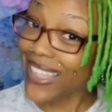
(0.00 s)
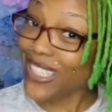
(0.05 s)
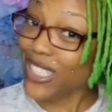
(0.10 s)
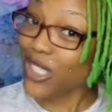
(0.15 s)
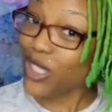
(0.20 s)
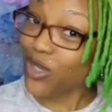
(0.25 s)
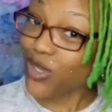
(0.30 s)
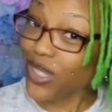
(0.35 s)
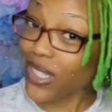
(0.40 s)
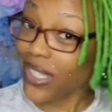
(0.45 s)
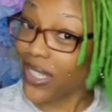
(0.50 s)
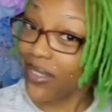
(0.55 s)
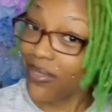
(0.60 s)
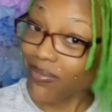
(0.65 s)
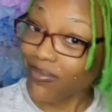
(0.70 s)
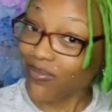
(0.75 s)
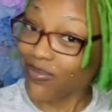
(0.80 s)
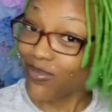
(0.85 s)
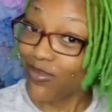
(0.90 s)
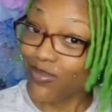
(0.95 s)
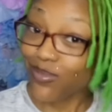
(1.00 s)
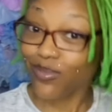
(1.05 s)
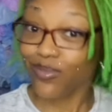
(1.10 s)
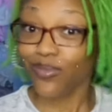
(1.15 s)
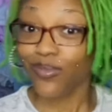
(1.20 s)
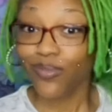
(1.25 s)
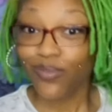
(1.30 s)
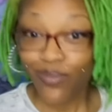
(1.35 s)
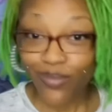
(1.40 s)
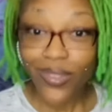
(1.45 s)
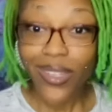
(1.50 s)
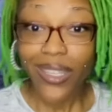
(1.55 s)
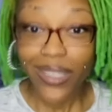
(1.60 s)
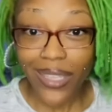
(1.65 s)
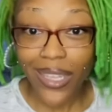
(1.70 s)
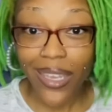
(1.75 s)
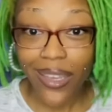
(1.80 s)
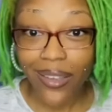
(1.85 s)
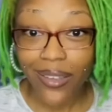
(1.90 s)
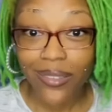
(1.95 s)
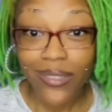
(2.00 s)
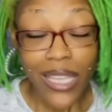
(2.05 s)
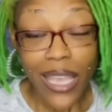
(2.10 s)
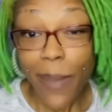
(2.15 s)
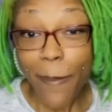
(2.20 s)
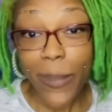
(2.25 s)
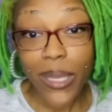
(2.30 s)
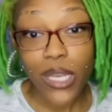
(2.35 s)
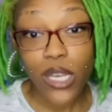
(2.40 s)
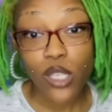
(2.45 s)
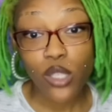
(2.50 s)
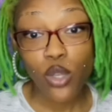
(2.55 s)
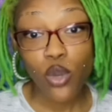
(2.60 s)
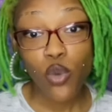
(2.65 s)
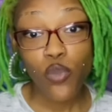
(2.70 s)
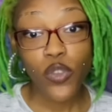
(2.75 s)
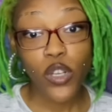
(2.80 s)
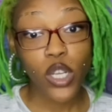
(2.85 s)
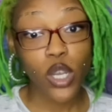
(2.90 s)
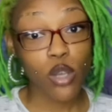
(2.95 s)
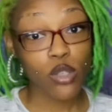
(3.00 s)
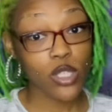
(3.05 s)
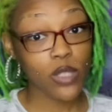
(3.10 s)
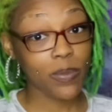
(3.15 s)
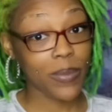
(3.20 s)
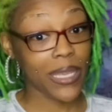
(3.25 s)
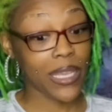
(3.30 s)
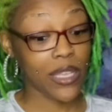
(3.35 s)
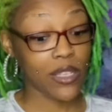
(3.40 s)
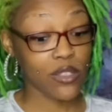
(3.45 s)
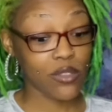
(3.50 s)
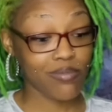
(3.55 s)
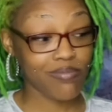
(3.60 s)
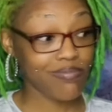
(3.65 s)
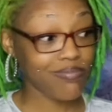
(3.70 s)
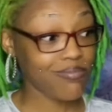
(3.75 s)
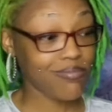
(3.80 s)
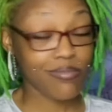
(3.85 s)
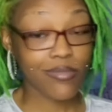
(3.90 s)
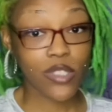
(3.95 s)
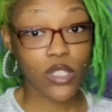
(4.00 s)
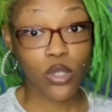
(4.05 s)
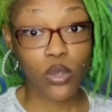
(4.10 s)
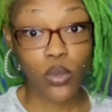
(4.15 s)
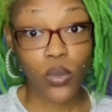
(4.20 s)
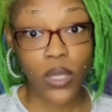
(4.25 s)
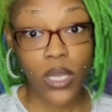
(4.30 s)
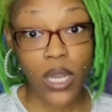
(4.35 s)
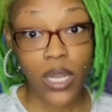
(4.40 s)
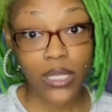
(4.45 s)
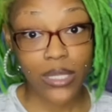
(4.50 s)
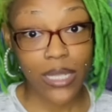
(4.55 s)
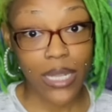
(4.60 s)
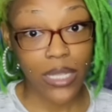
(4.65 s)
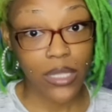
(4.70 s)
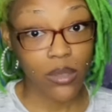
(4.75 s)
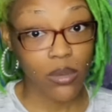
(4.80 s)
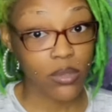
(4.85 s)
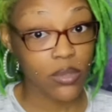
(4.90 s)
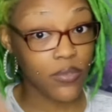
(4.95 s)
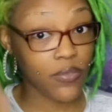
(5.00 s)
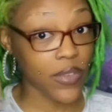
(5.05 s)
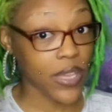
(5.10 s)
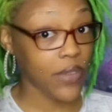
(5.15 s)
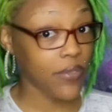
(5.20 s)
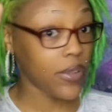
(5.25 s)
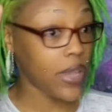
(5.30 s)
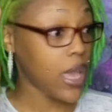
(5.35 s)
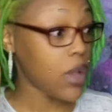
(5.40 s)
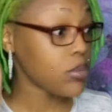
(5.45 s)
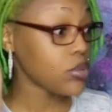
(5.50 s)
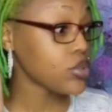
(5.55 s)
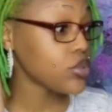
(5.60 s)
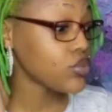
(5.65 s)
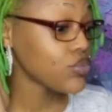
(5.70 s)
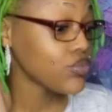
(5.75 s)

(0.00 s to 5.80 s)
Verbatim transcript: Tree. Yeah, because who finna go spend two, three hundred dollars on some fake flowers?